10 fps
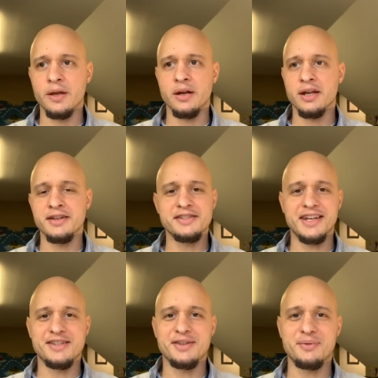And I guess
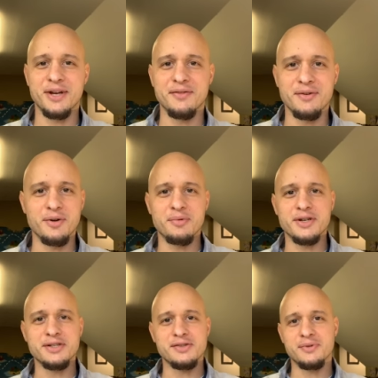that's the way of
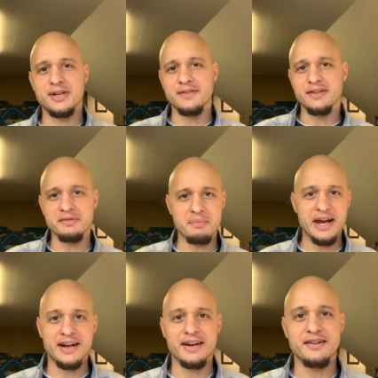corporations' way of giving
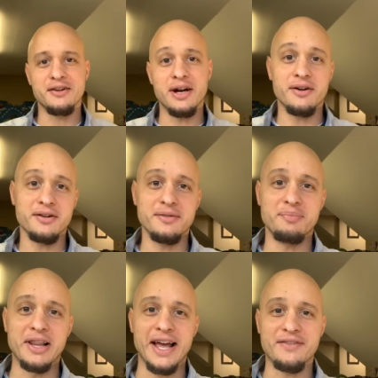back. I don't know. I heard
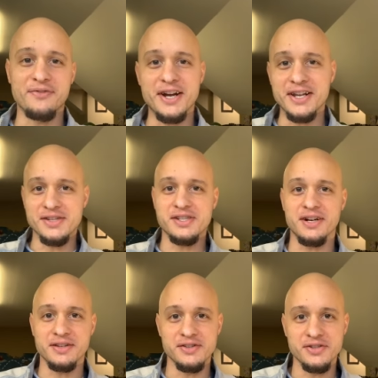Black Friday
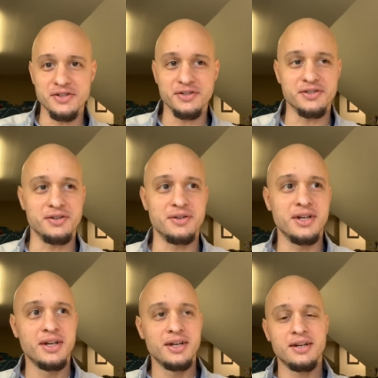sucked this year, so
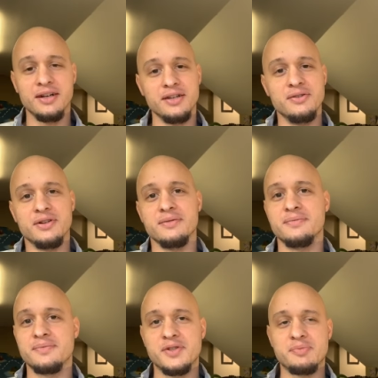you could
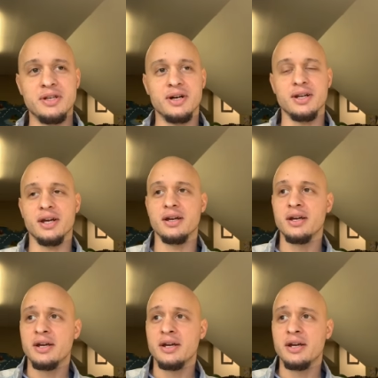speak on that.